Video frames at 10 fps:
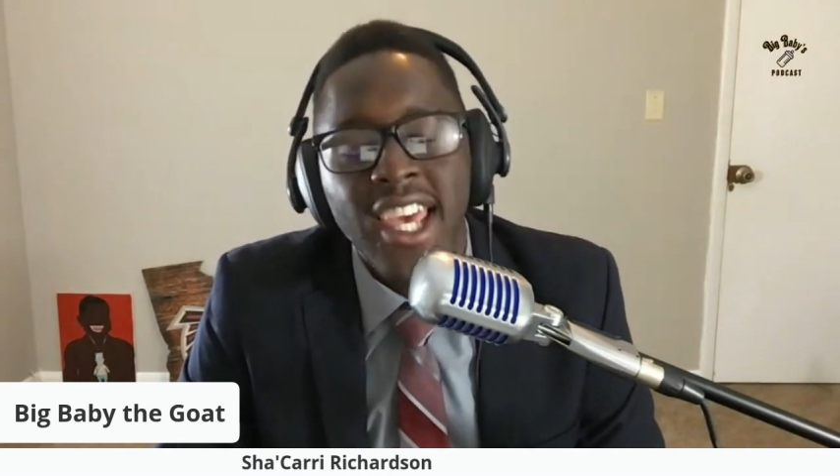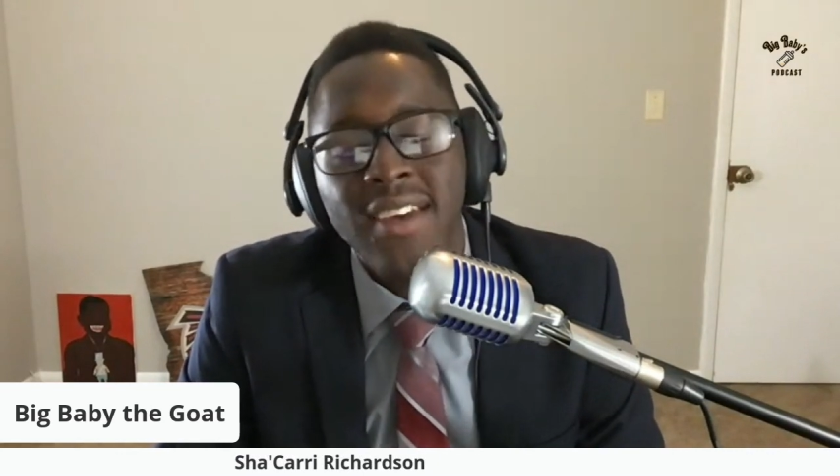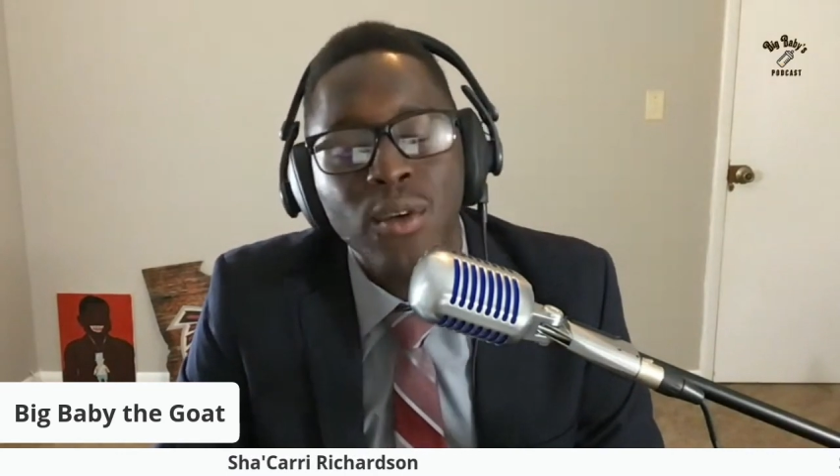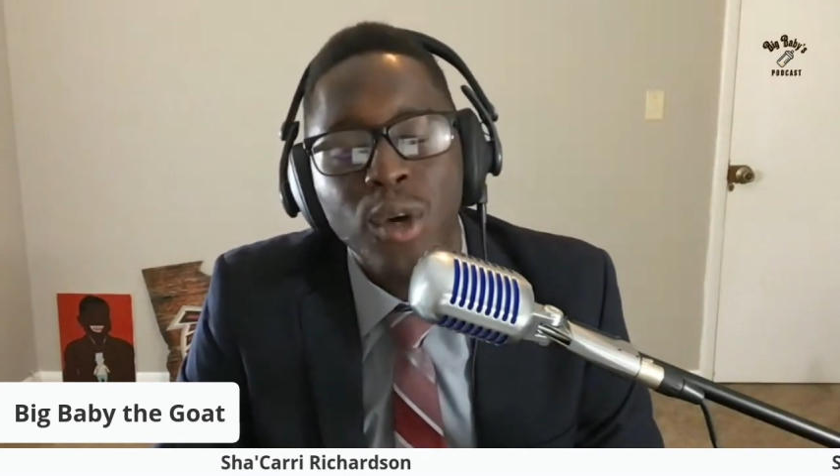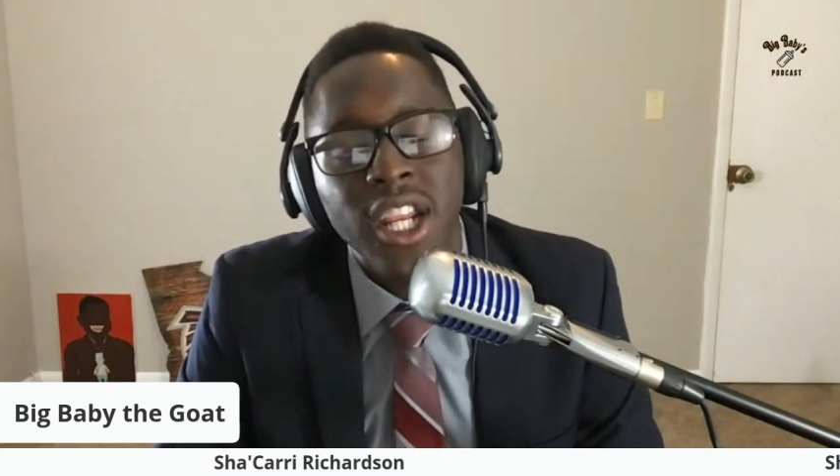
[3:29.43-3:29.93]

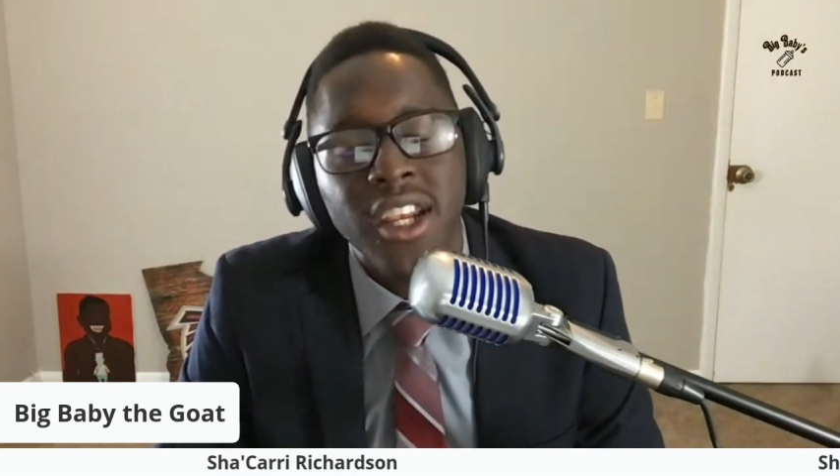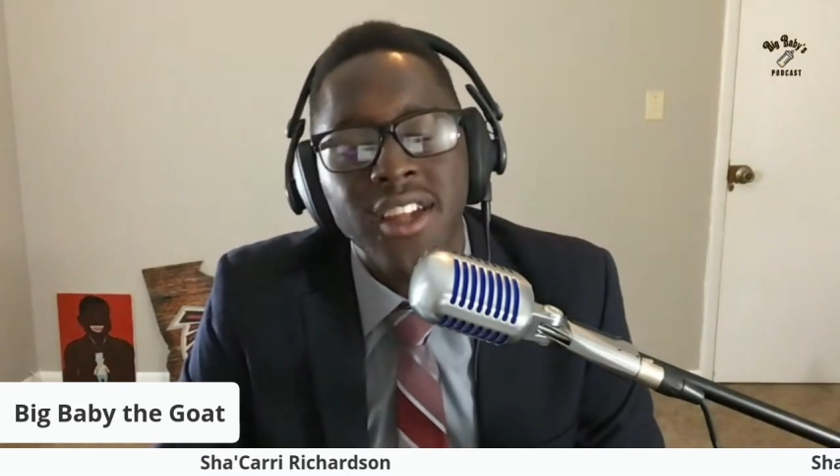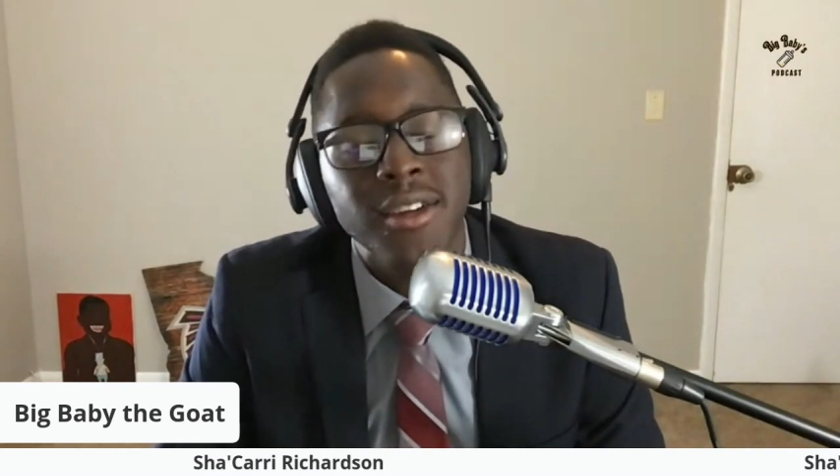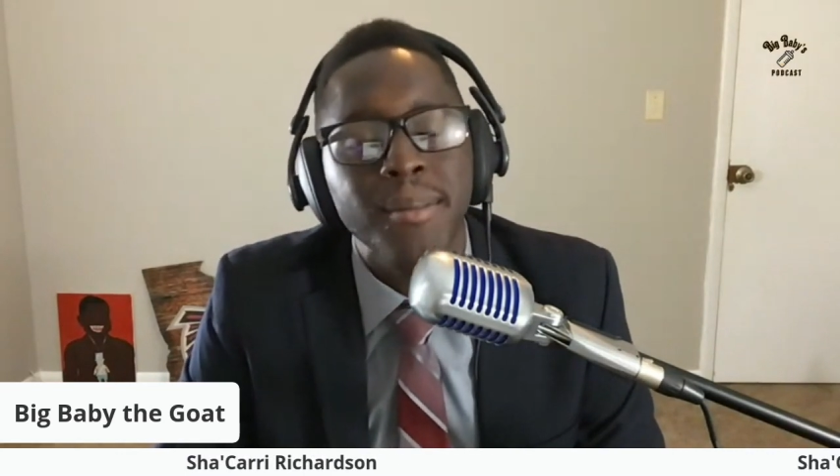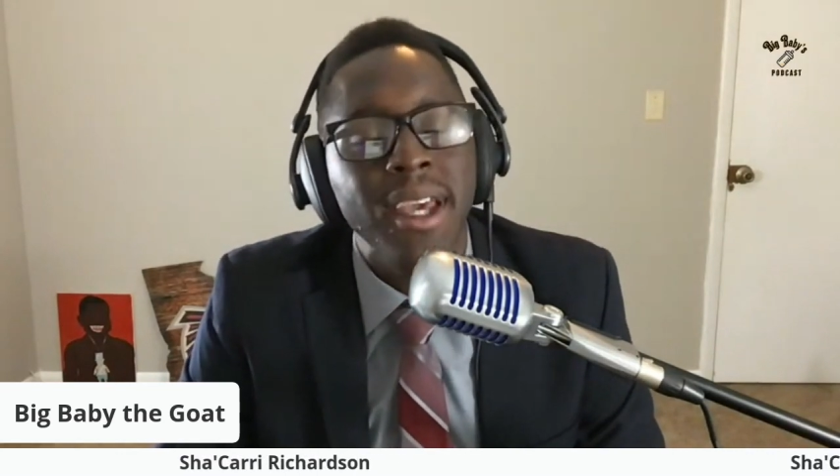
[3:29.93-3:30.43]
Even when it
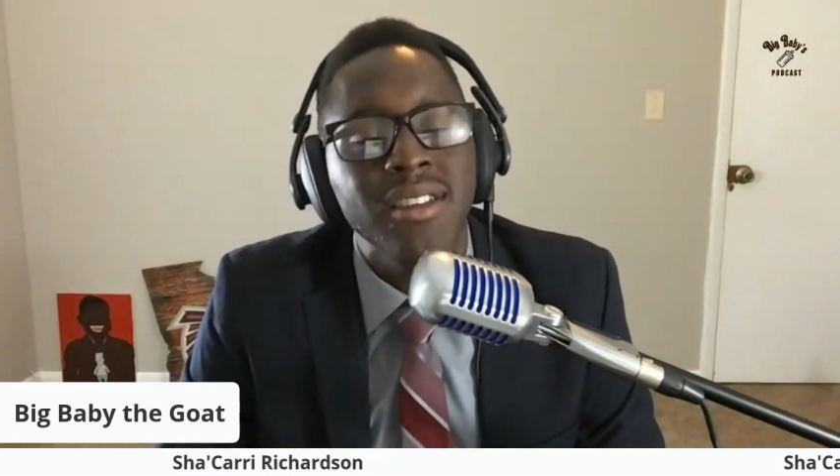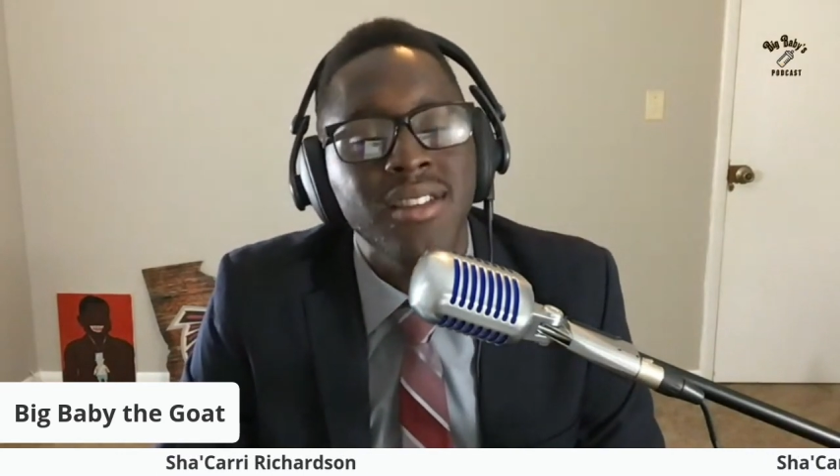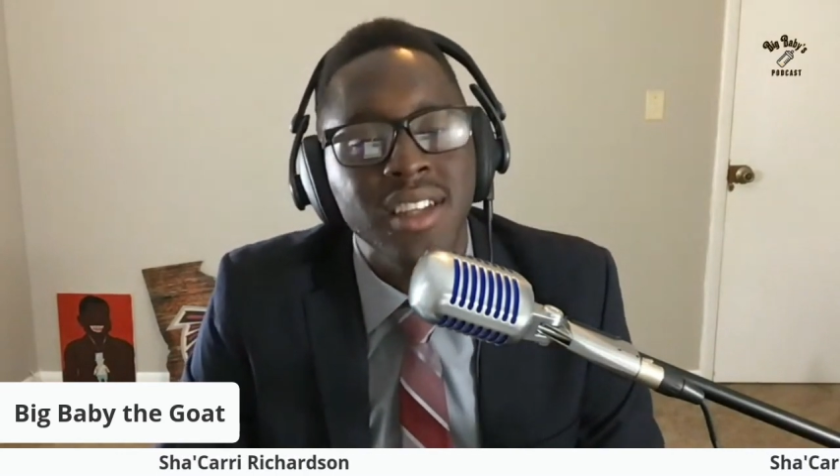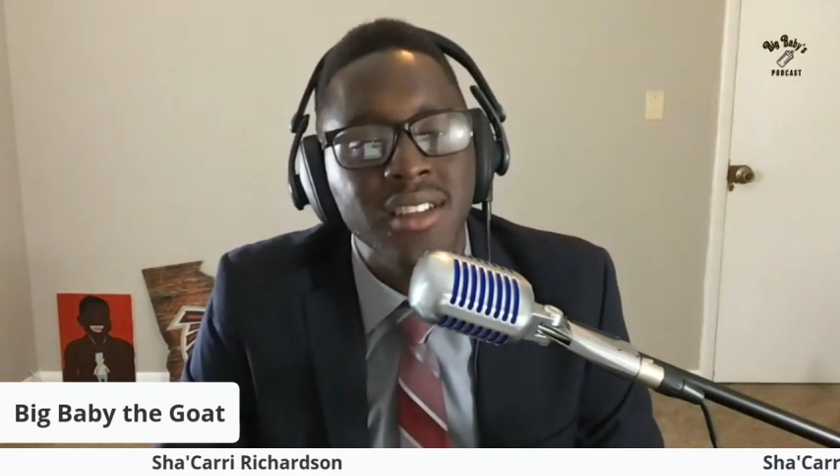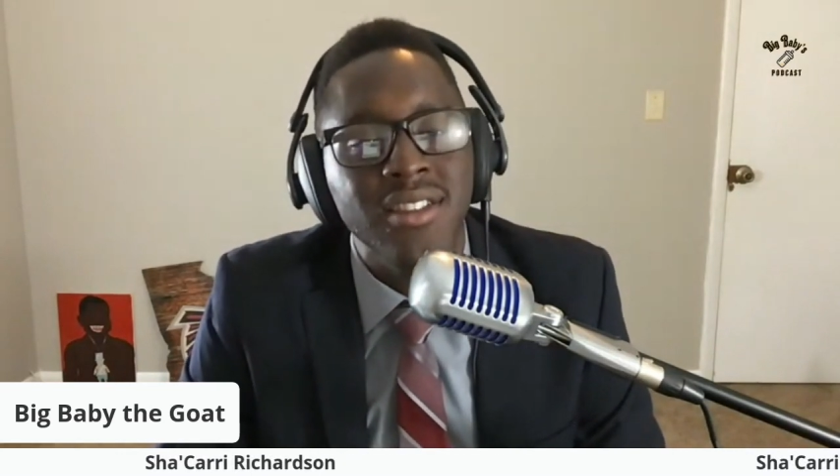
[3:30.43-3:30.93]
doesn't make
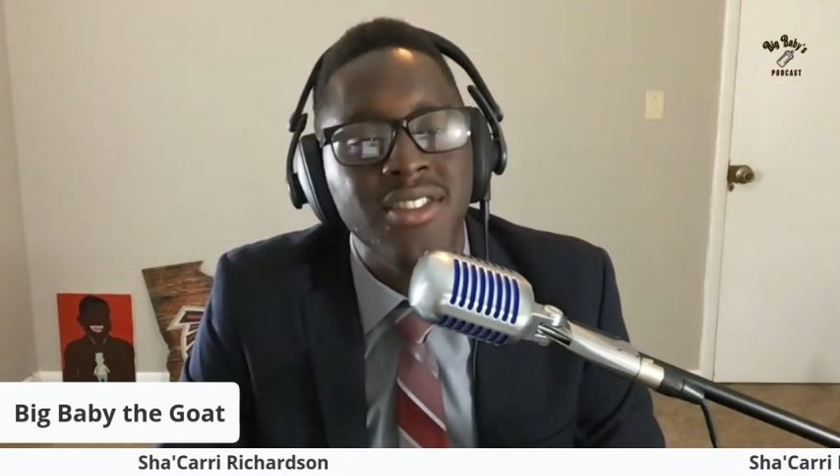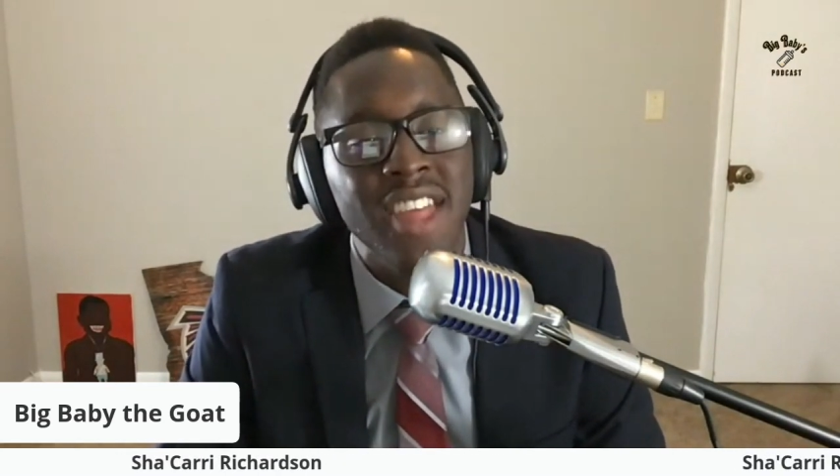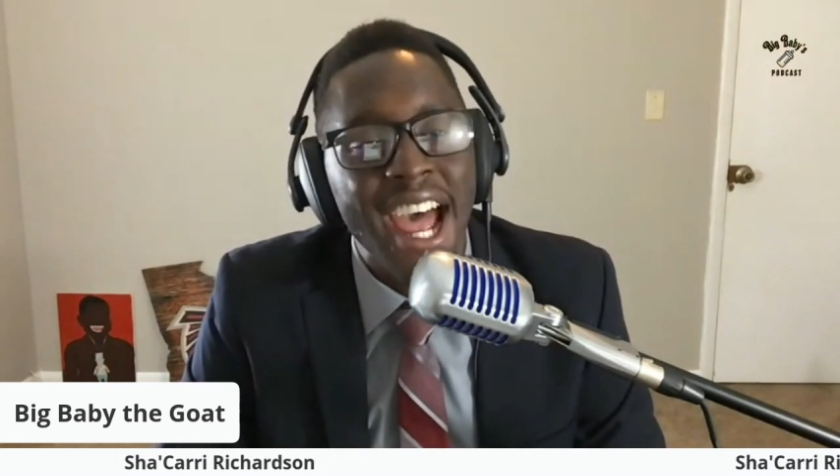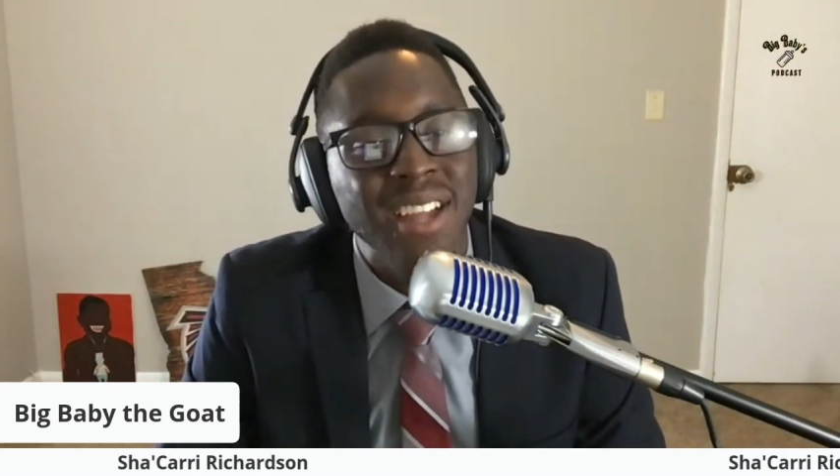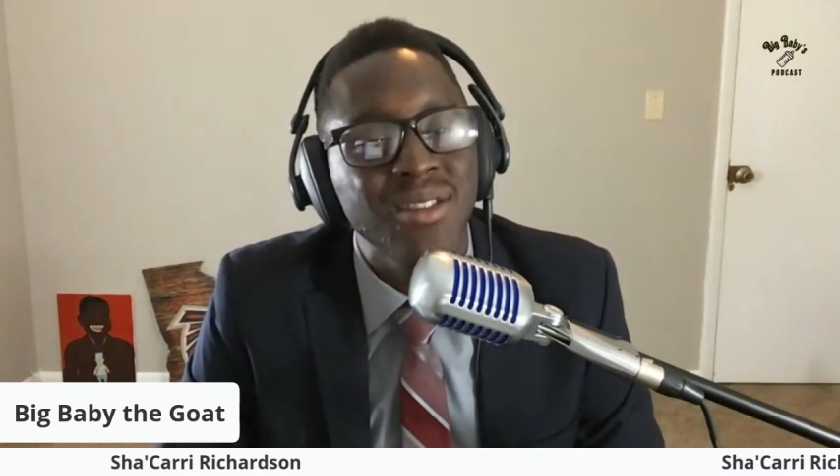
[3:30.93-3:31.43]
sense,
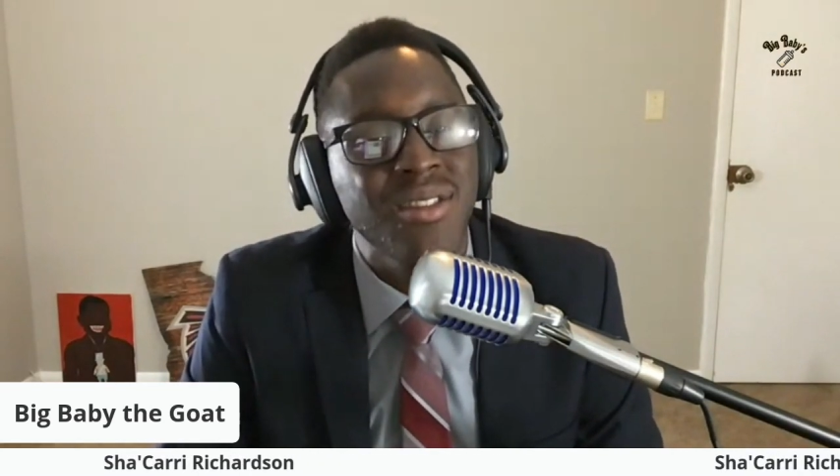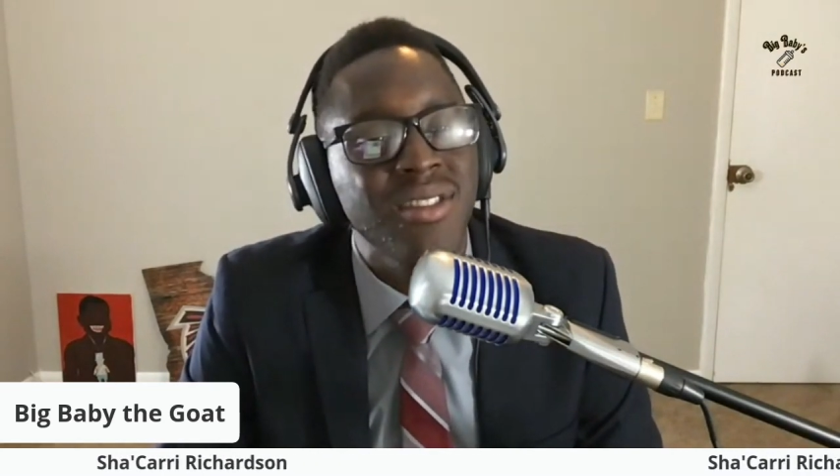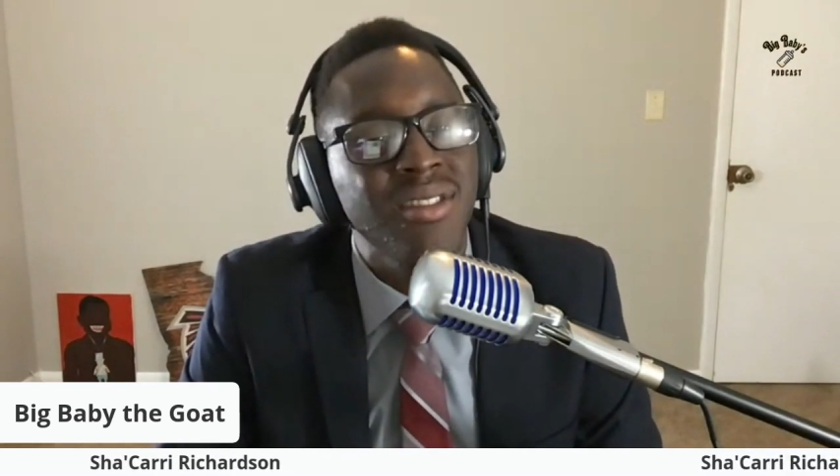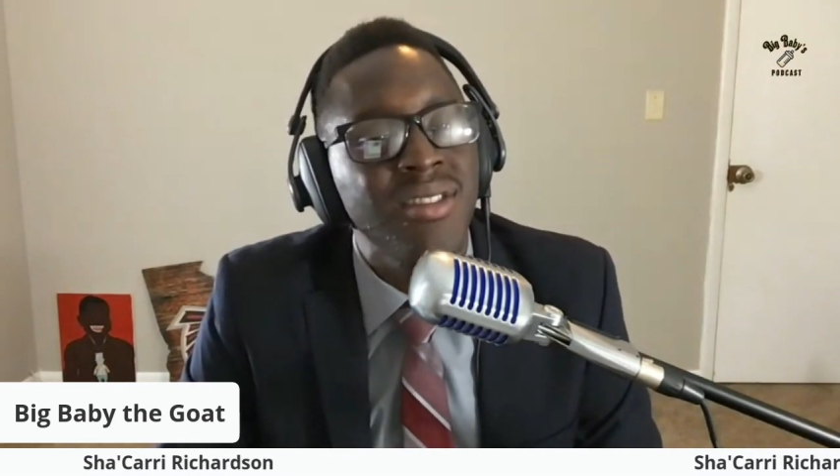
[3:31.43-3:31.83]
that's